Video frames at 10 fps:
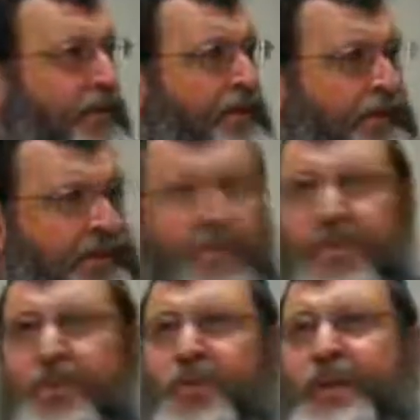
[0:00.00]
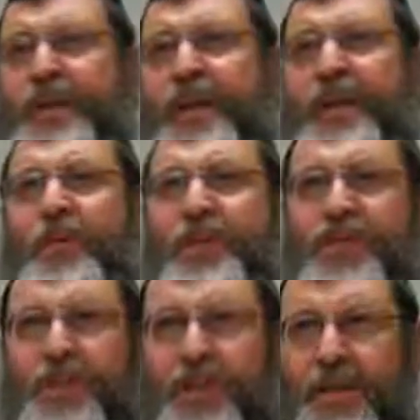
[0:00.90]
There's some things written there
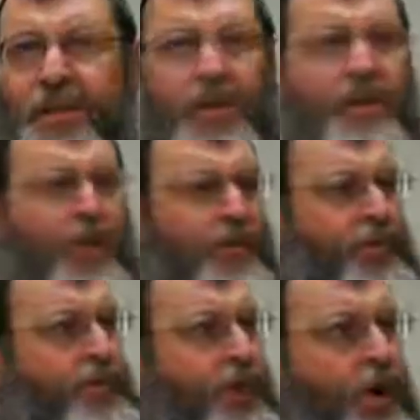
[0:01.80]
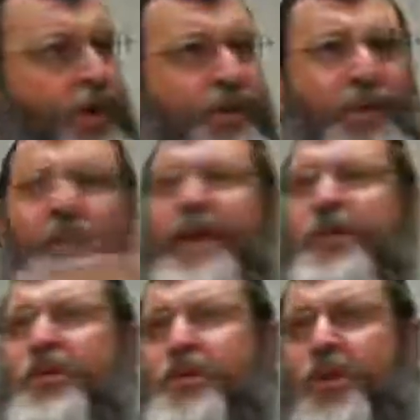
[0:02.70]
which, uh, you know, and you go through the tukhoche that we had
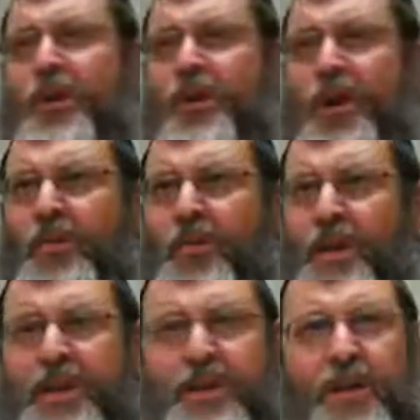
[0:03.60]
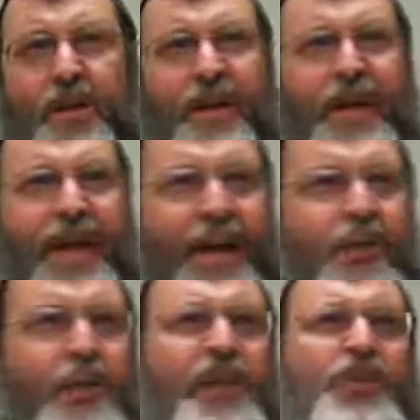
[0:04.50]
not so long ago, a few weeks ago. How do
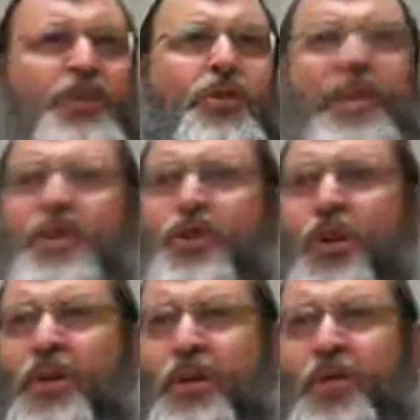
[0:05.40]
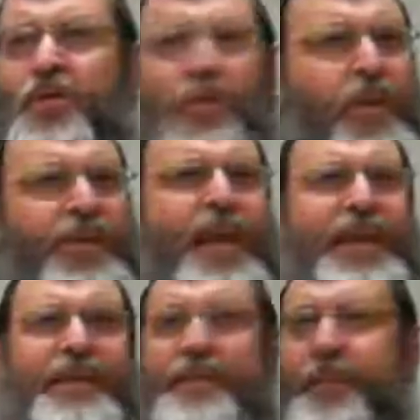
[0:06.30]
you manage to eat cholent after you've read
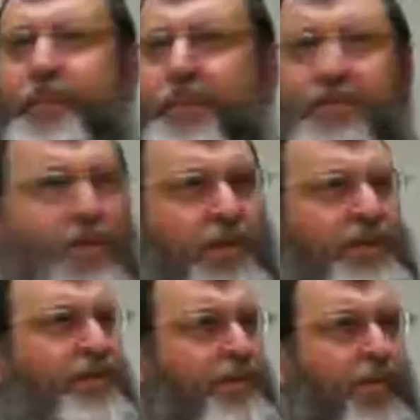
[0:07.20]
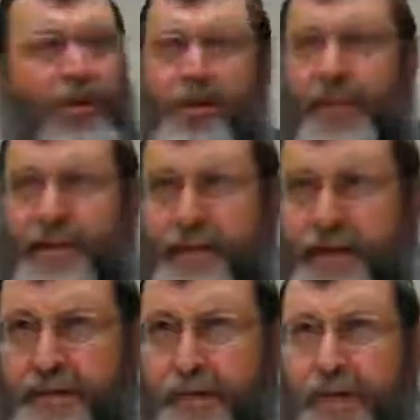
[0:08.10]
that? Torah doesn't seem worried about
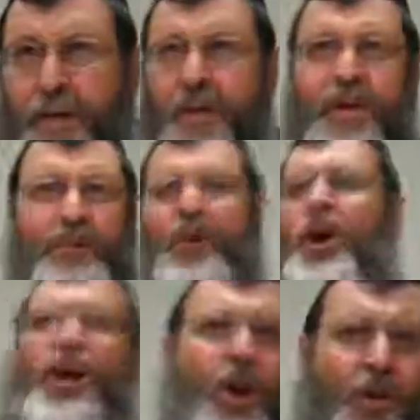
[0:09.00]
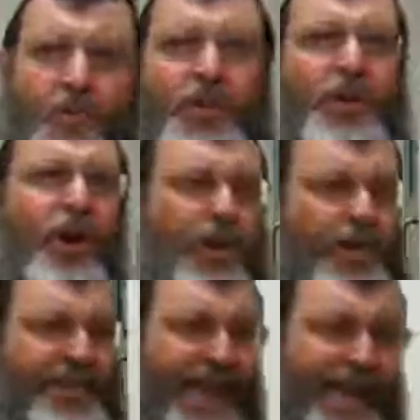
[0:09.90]
that. We can have tukhoche after tukhoche, an
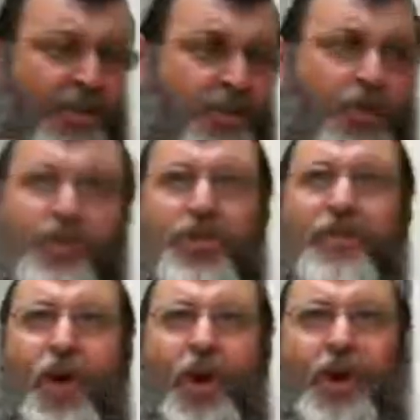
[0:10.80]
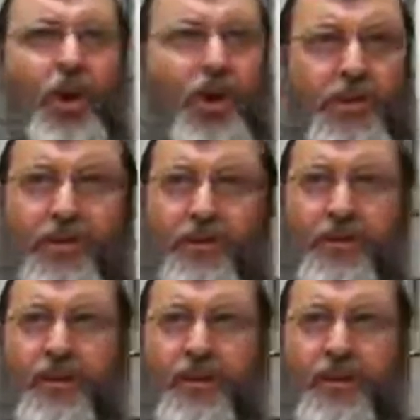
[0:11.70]
entire description of the Holocaust.